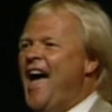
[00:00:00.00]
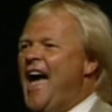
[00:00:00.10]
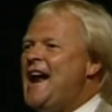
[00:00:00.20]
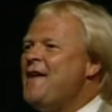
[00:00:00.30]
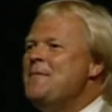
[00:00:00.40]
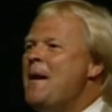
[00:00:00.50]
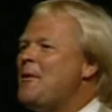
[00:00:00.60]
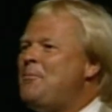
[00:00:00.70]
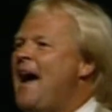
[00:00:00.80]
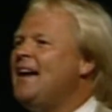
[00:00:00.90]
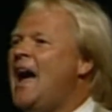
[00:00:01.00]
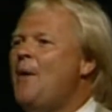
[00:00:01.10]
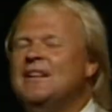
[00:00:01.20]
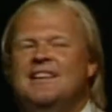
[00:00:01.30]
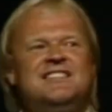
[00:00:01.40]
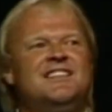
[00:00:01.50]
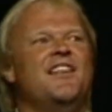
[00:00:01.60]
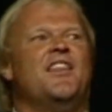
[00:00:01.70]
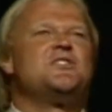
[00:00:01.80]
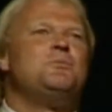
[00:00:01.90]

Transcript: And I remember Pat and I would listen to this,